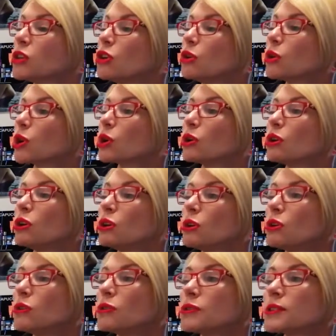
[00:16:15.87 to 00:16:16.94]
you could
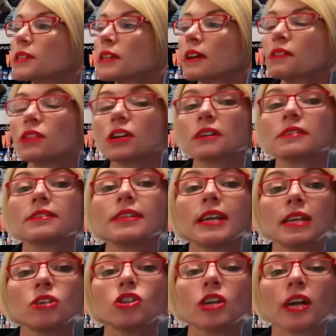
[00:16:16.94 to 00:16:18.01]
use the
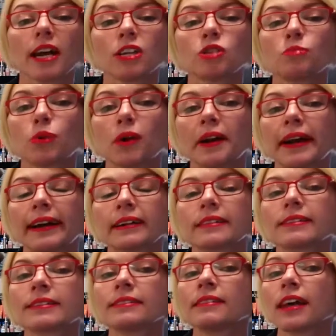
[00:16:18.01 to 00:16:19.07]
Synergy Age
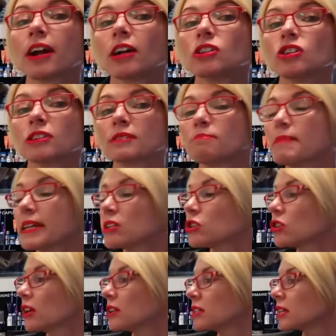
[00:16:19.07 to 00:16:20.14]
products that I just
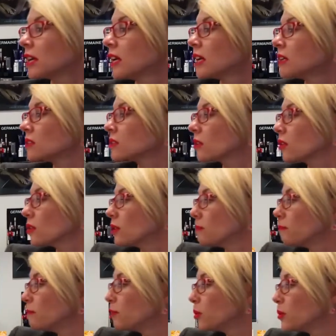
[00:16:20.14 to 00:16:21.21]
mentioned. So the
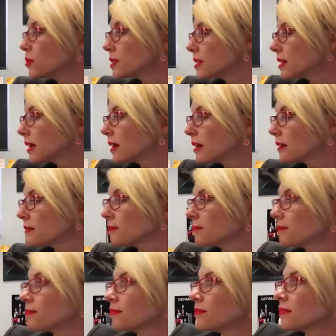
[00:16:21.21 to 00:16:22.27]
booster
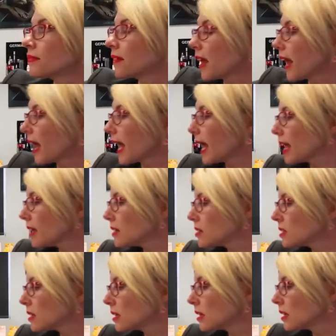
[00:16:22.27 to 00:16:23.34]

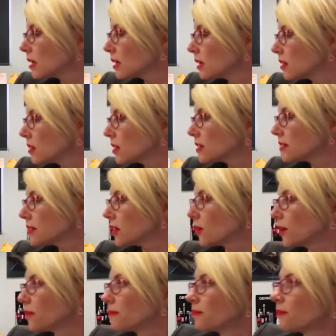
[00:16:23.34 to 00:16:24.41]
and the
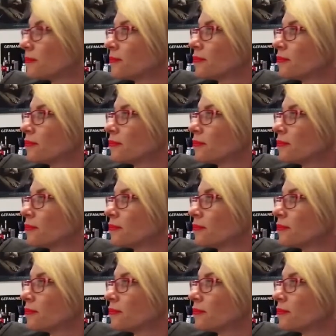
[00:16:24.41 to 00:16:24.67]
serum,